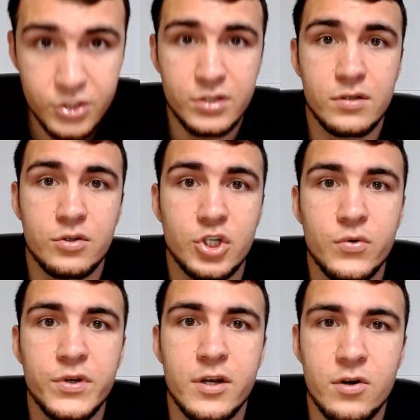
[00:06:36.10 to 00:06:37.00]
just
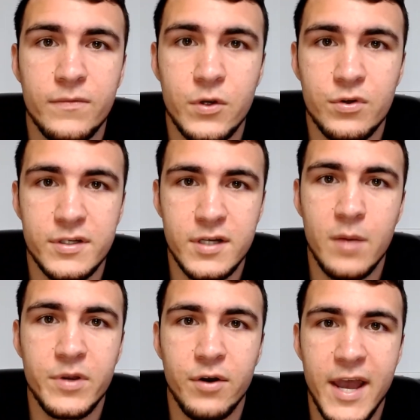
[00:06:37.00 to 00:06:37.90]
showing the interviewer the
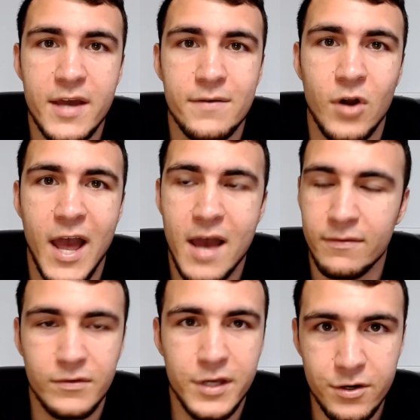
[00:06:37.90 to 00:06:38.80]
top of your head for
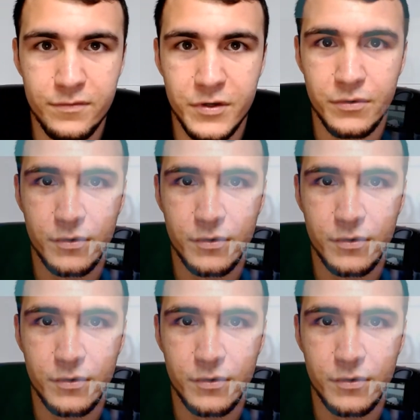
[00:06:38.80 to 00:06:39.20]
half of the interview.